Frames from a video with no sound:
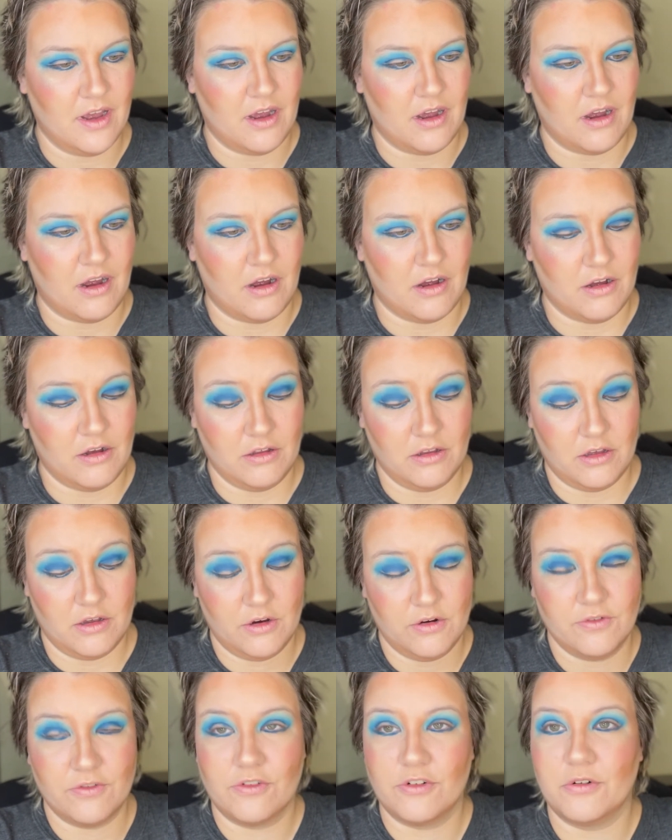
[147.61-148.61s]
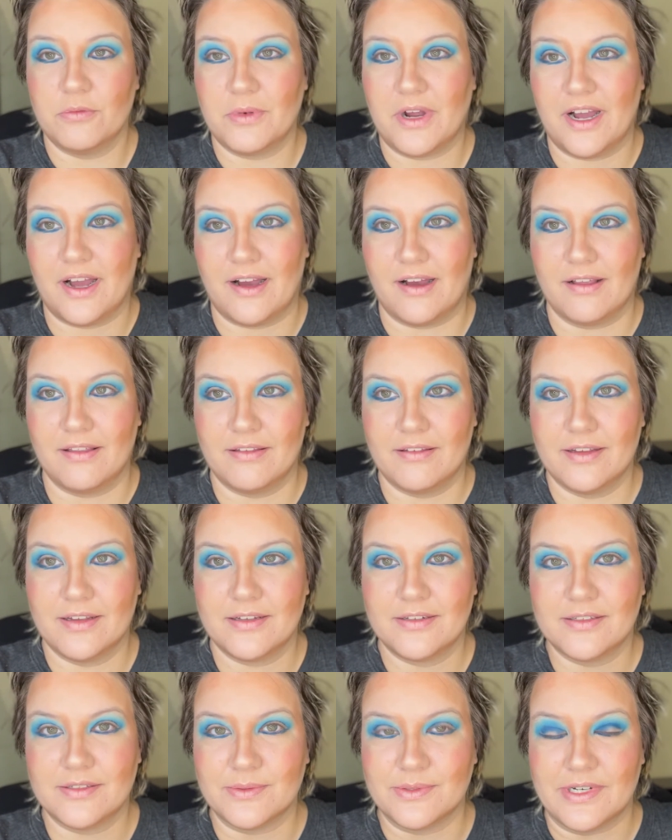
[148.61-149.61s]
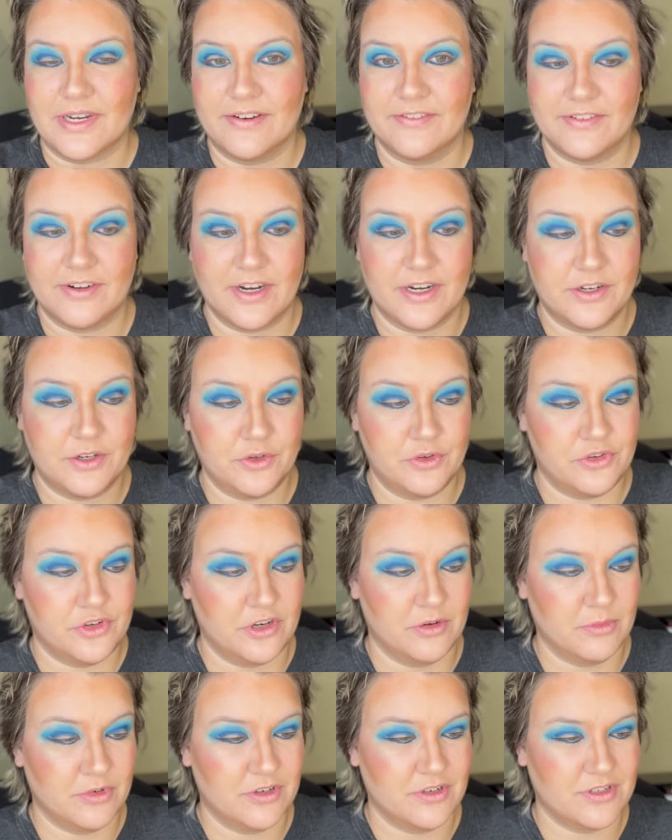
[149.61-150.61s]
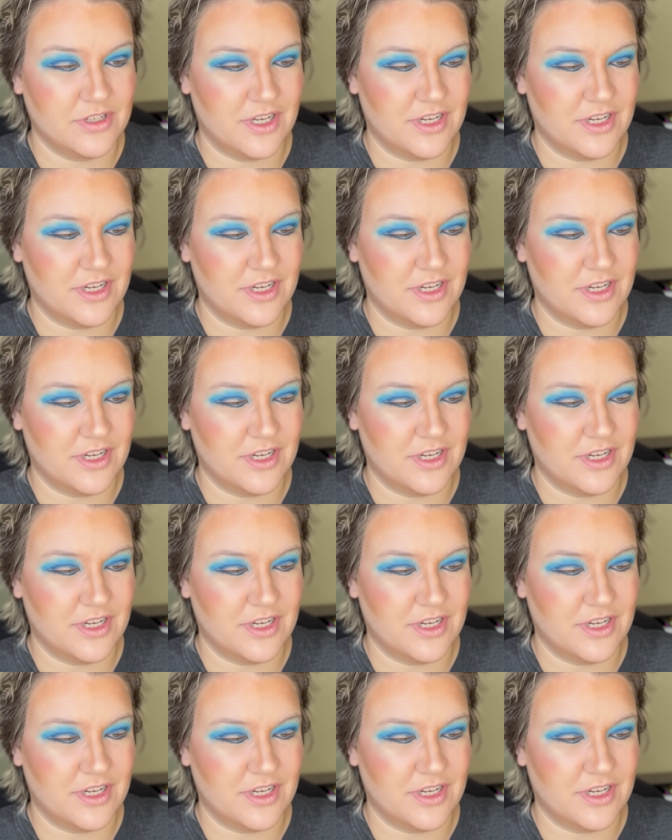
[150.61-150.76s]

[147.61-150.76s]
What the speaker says: all over my eyelids whenever I do shimmers.